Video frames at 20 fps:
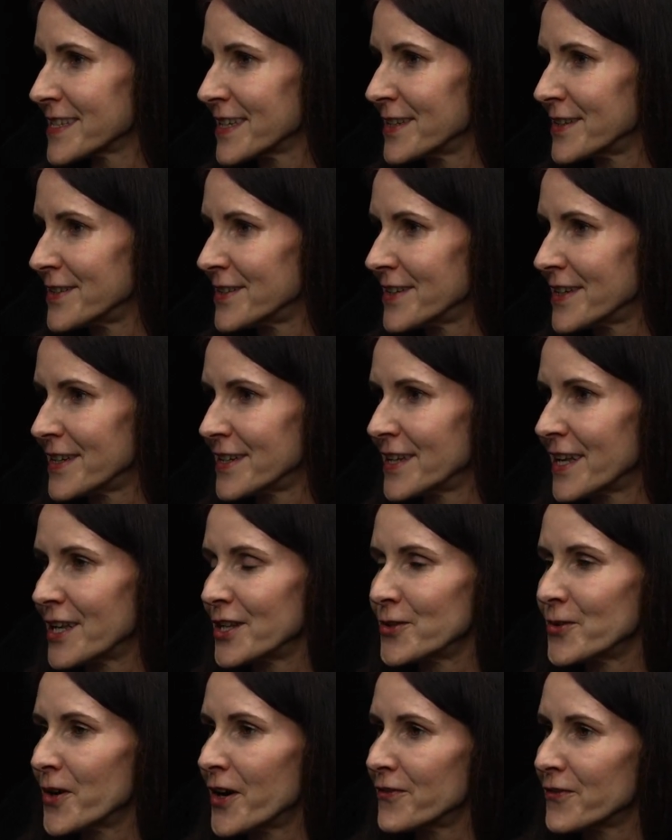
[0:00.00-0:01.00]
And
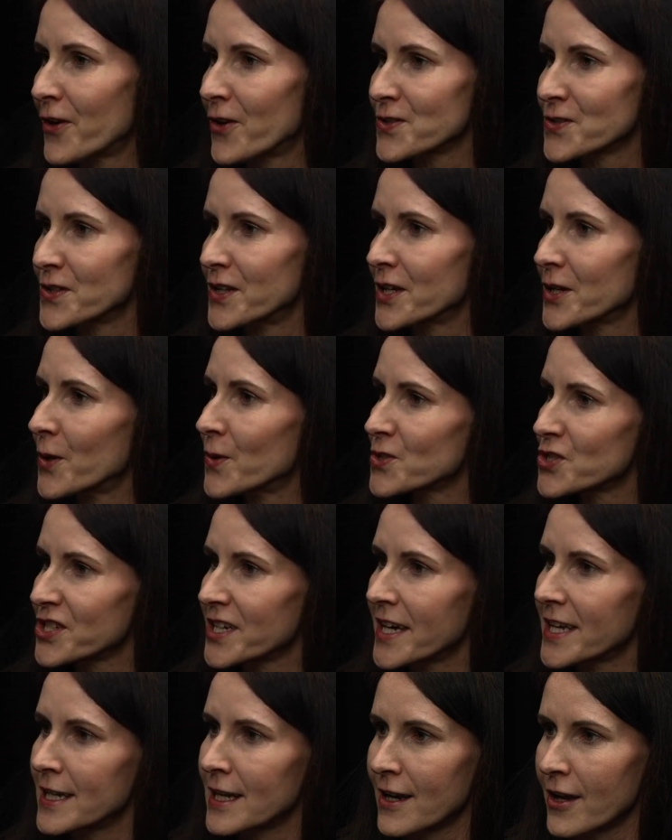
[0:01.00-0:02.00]
you have also
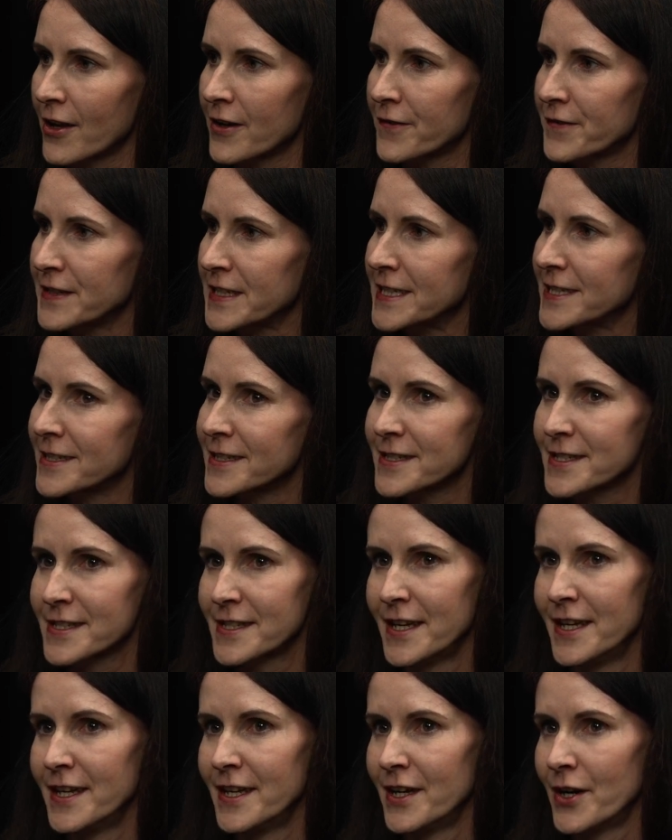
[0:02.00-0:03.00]
negotiated a lot of deals
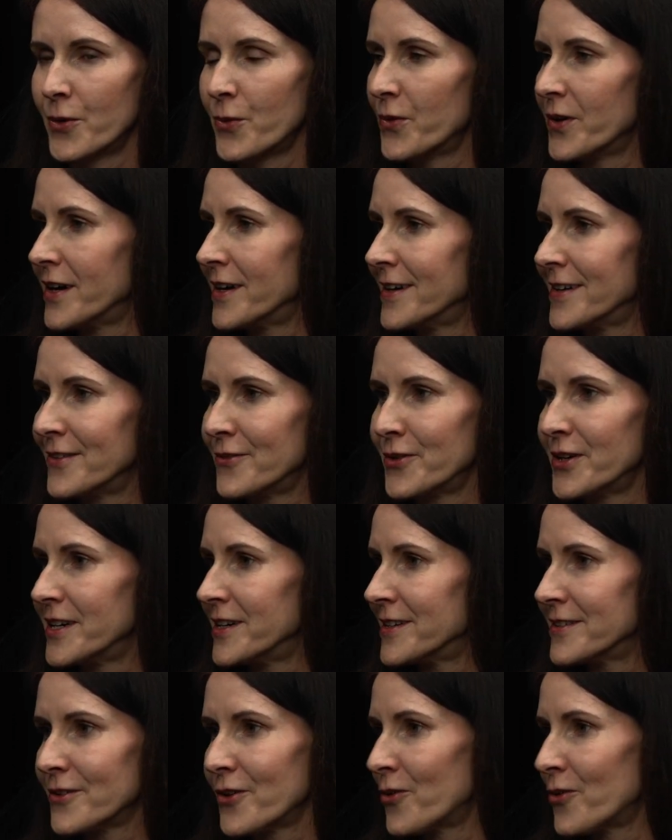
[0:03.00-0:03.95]
where